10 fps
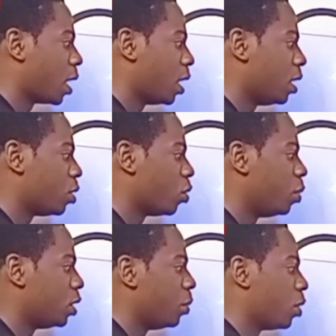can lead to
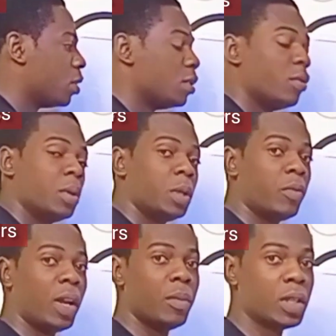bleeding, because during
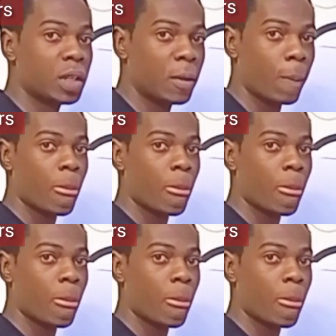inflammation,